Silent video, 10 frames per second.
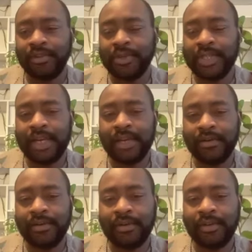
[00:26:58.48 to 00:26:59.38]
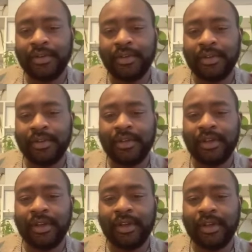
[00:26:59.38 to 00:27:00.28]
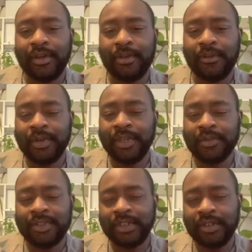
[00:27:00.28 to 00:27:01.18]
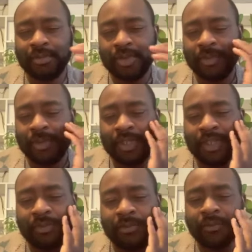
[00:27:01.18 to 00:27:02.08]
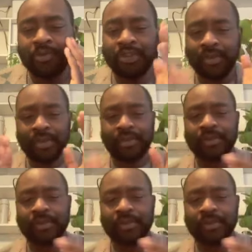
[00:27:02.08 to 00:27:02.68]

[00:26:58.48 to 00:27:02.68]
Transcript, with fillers: now? If you can just share a little bit about that before we talk